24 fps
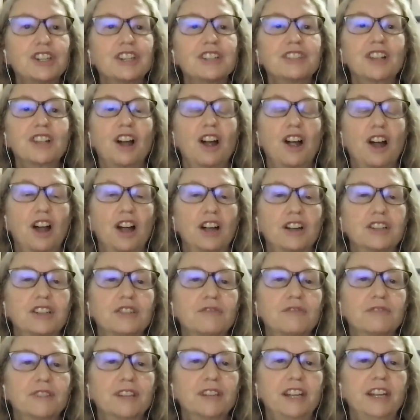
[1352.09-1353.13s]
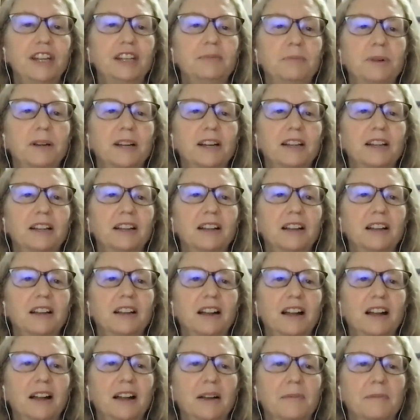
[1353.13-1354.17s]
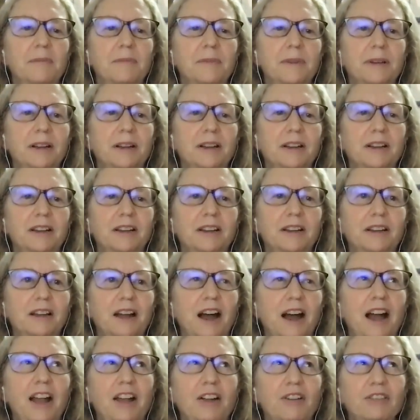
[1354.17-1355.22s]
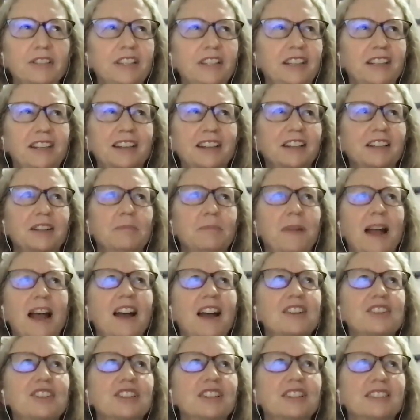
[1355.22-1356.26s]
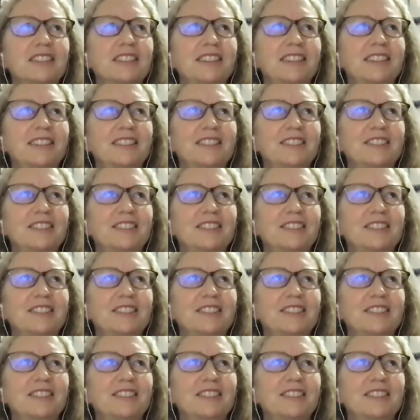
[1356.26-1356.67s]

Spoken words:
It's hard to read, but I only can imagine